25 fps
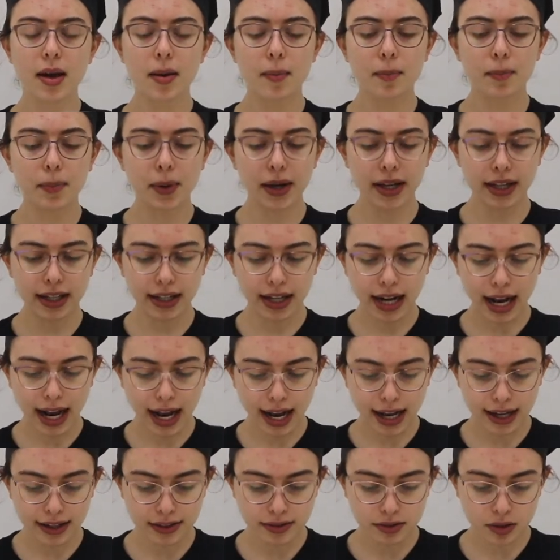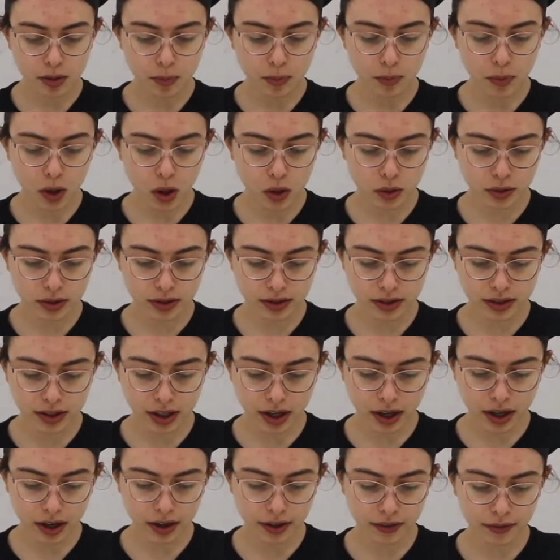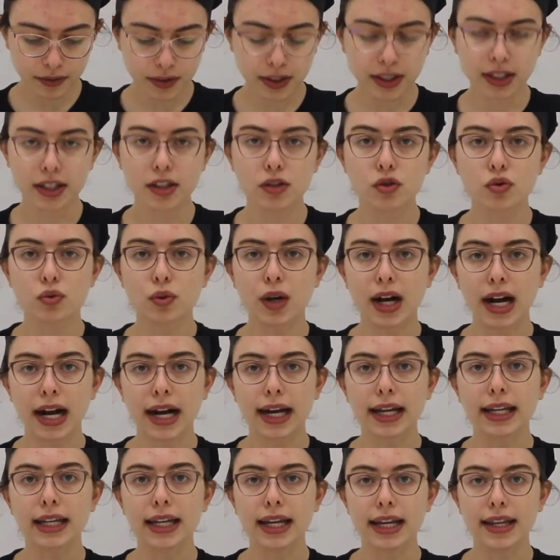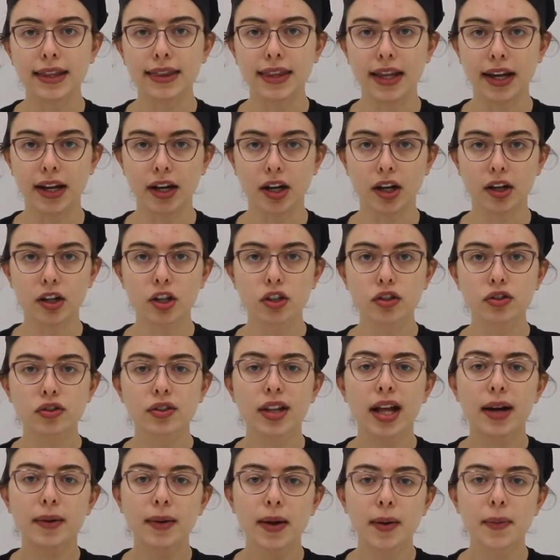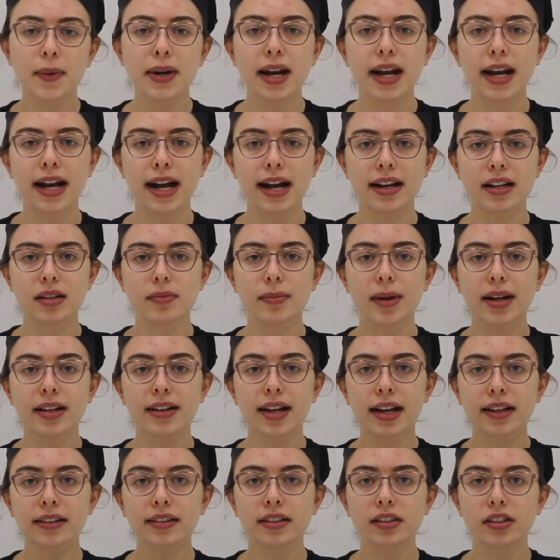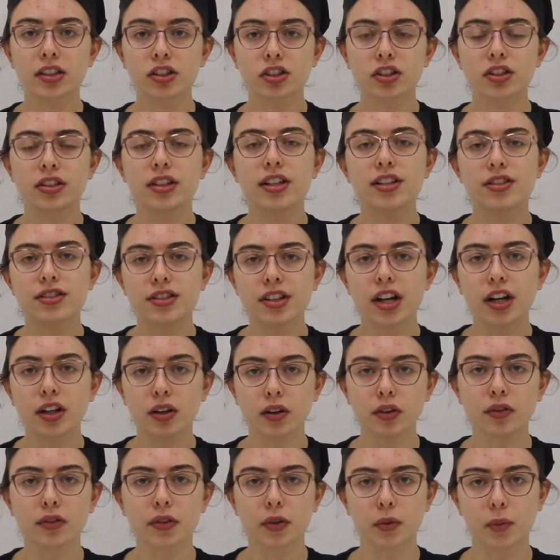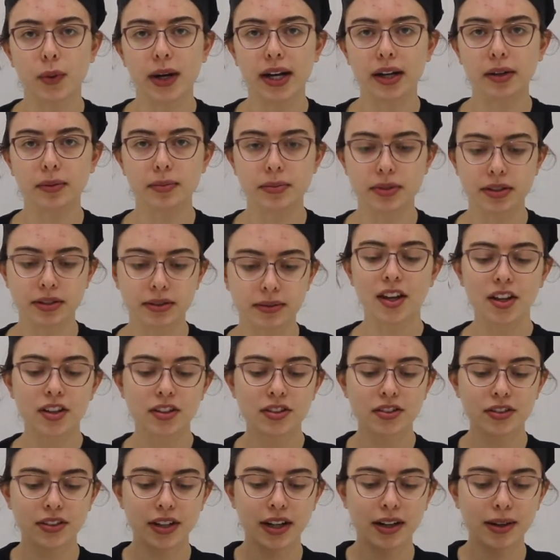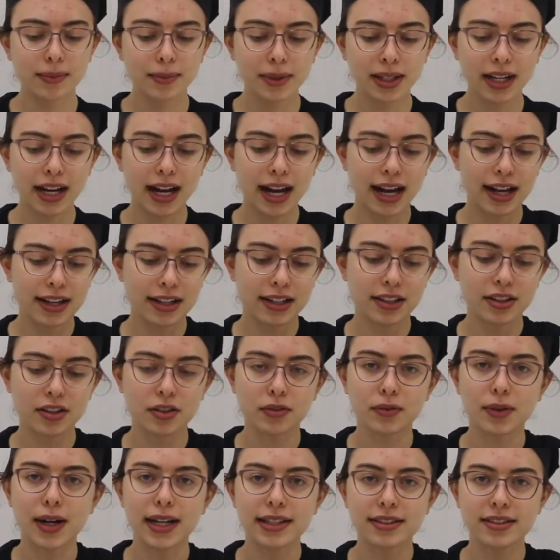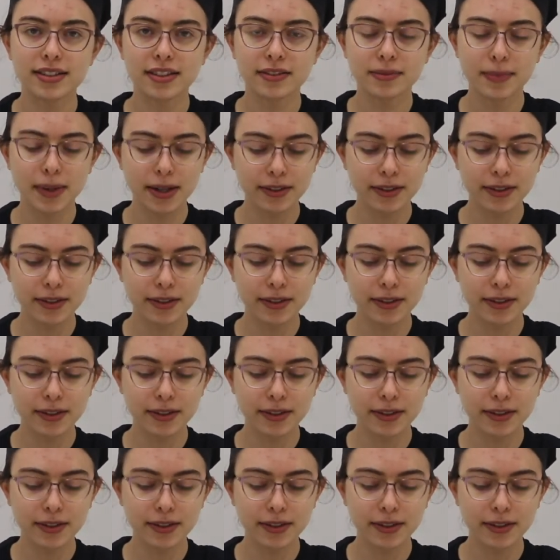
but it has most of the dry in there. So that way when I add in my next addition, it's not overwhelmed. So now I'm going to add in the rest of my